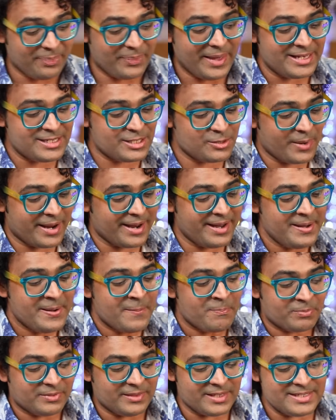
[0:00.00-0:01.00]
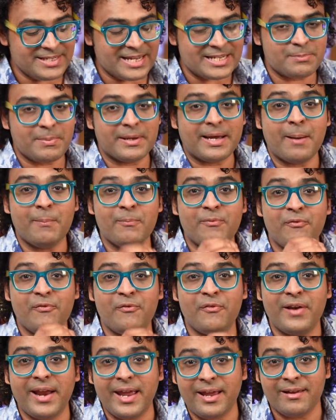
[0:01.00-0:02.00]
And that's where this has become
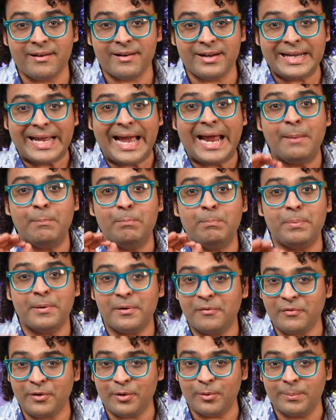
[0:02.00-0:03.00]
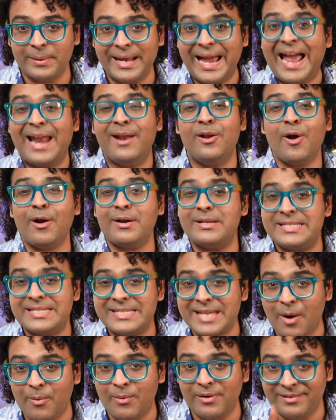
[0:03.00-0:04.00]
fragrant and perfumed and not
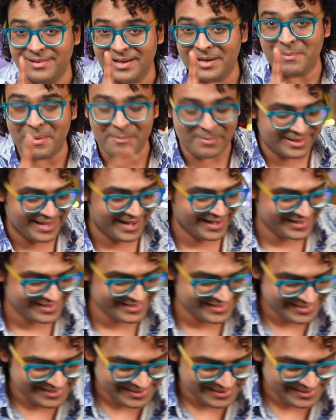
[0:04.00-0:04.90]
sour. Remember that.